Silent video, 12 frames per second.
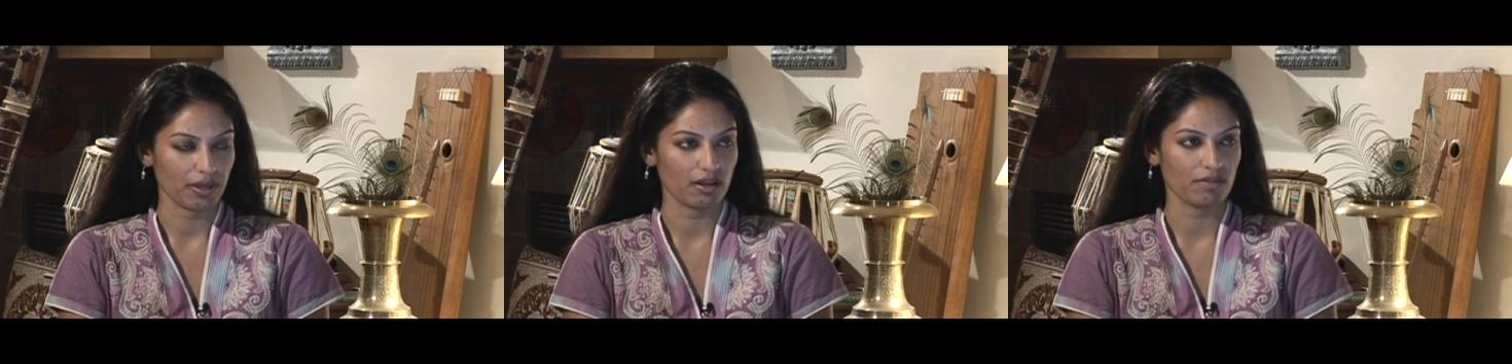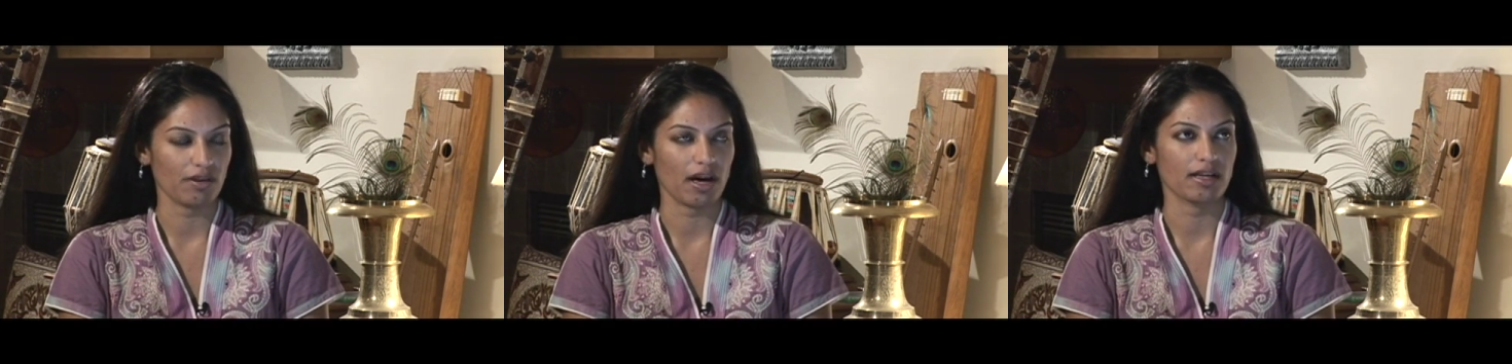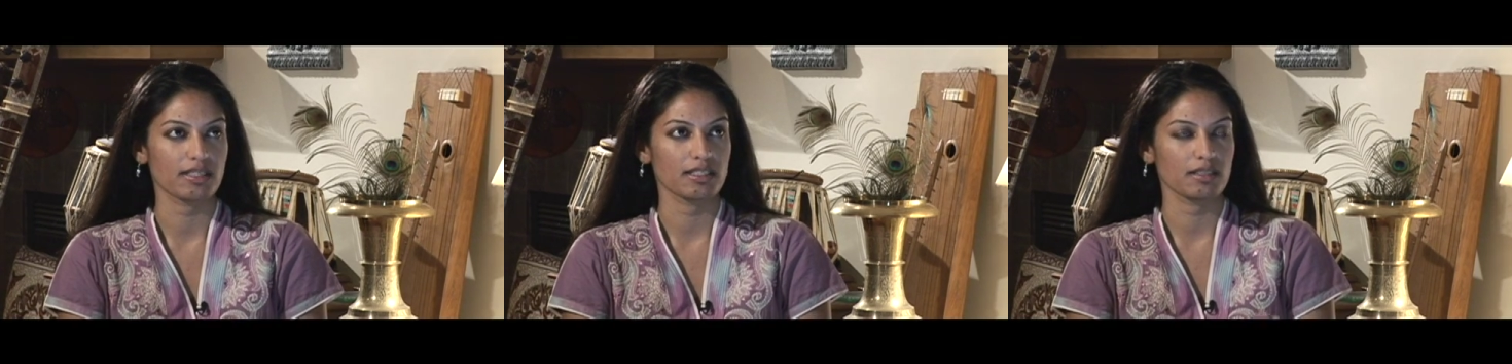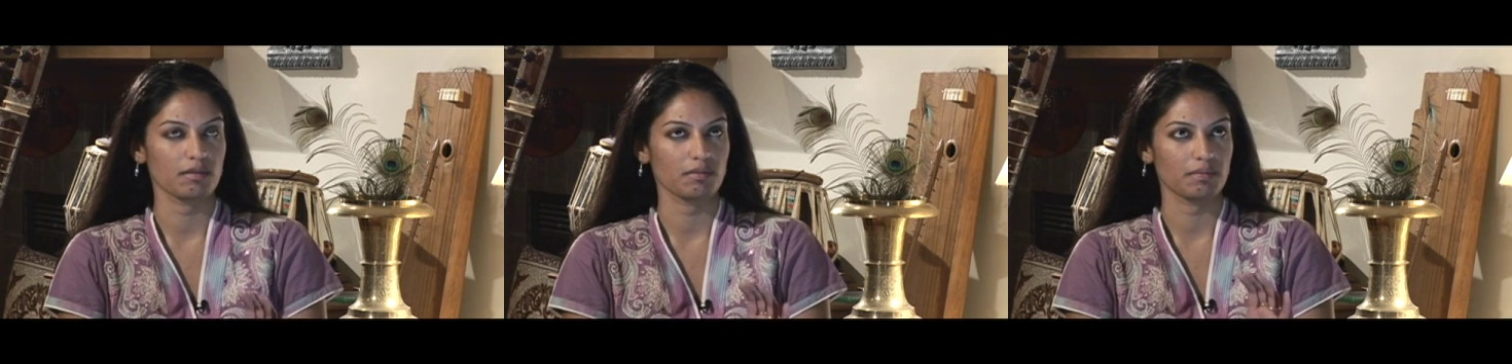In
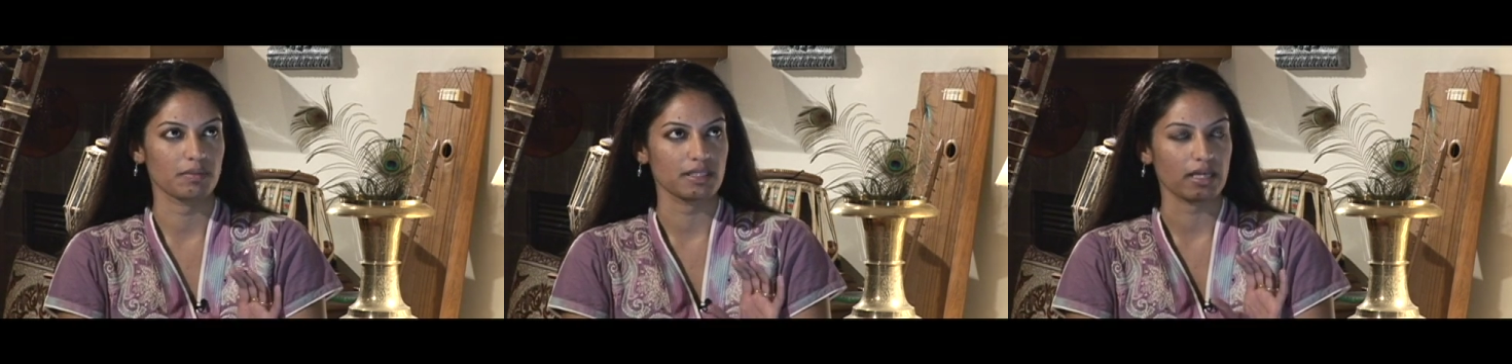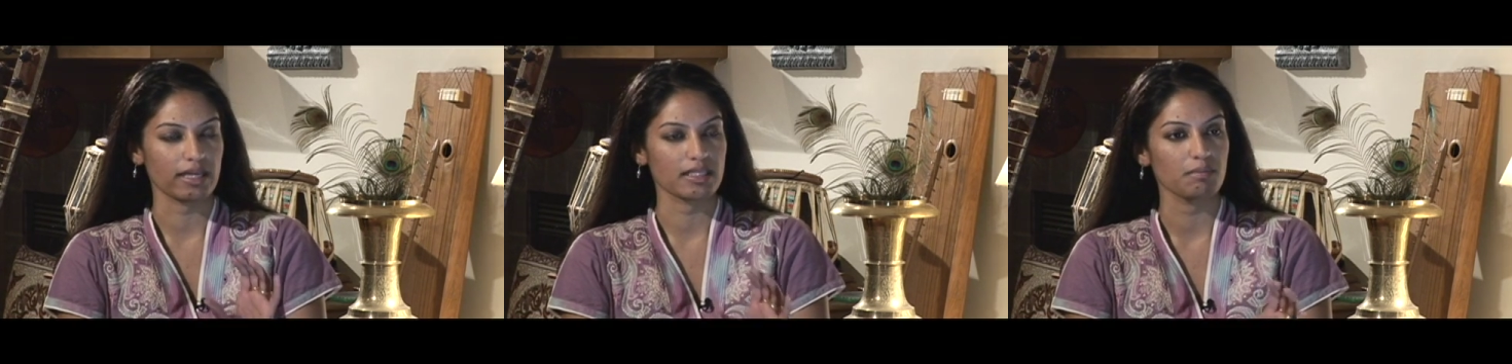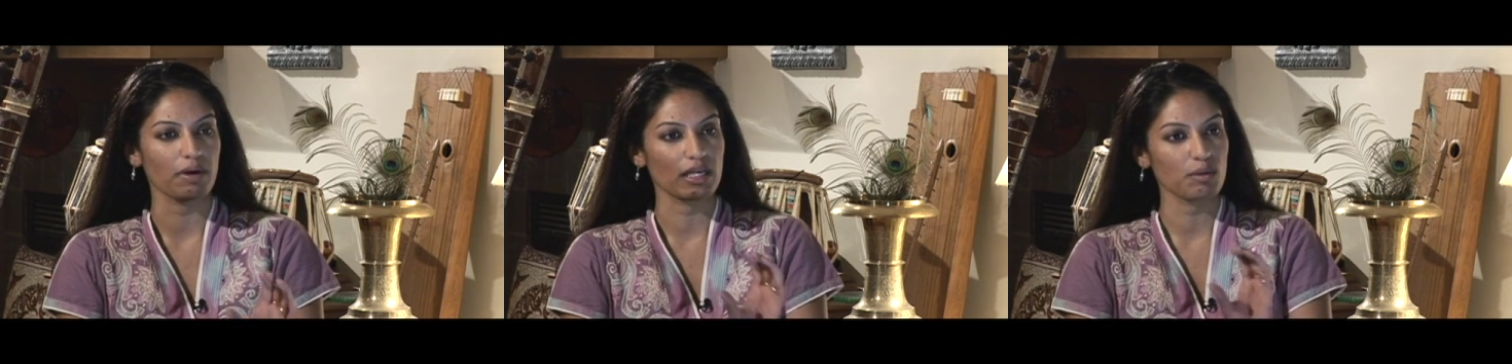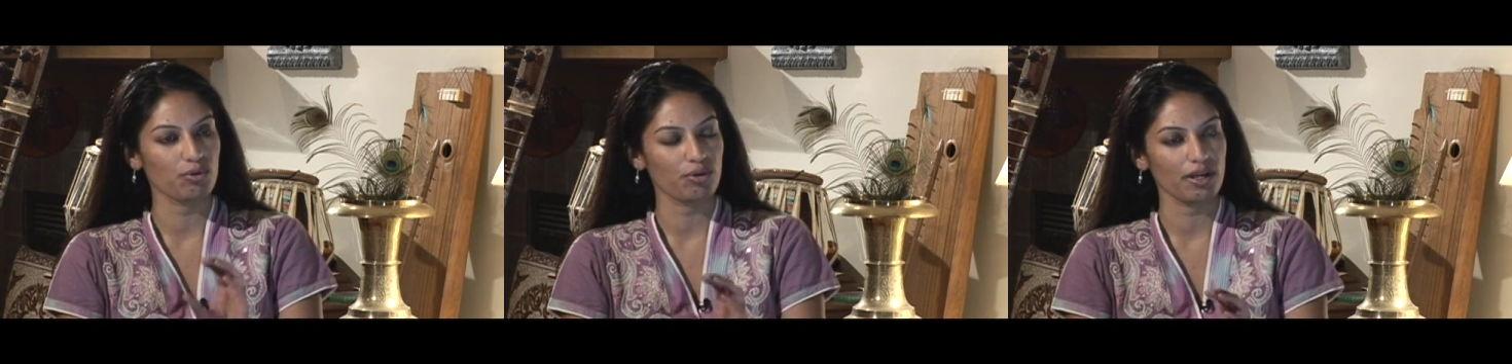fact, besides
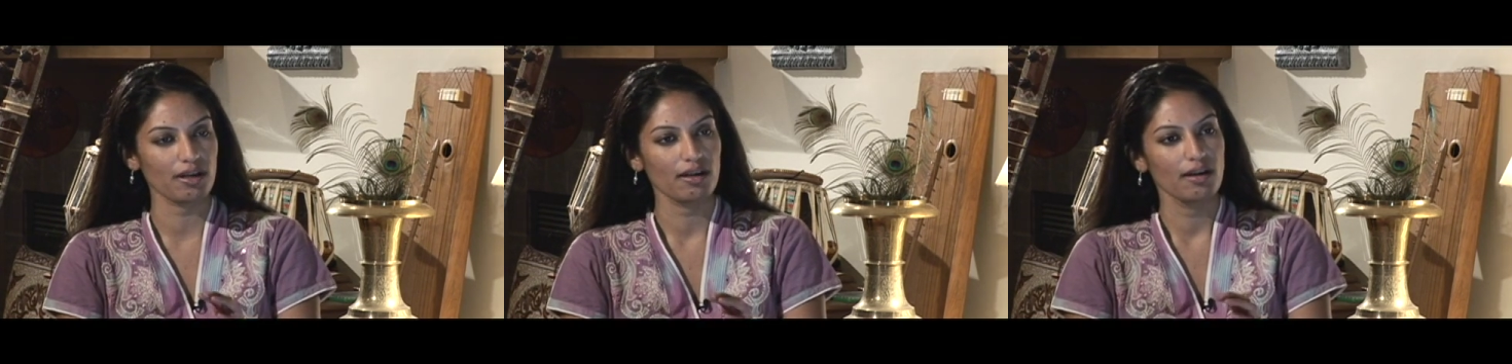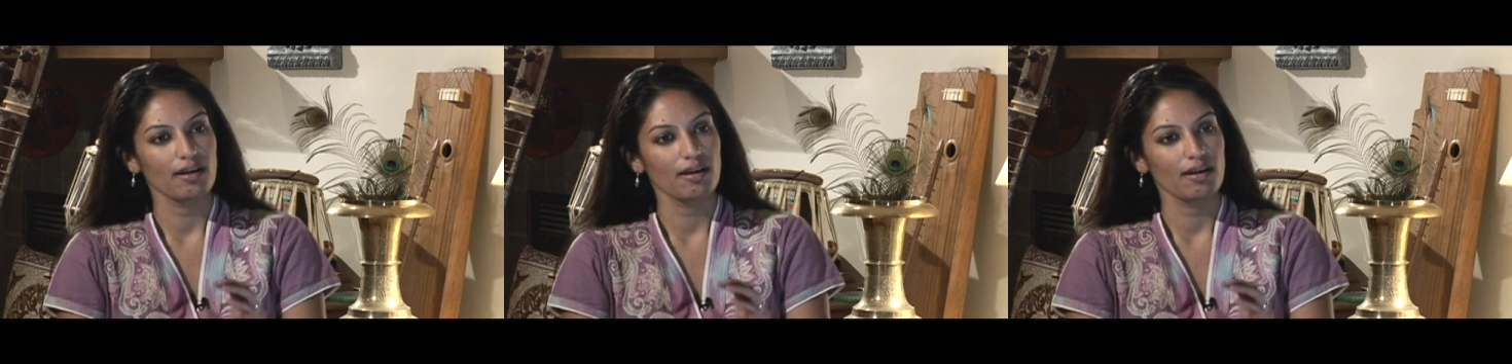Manipuri,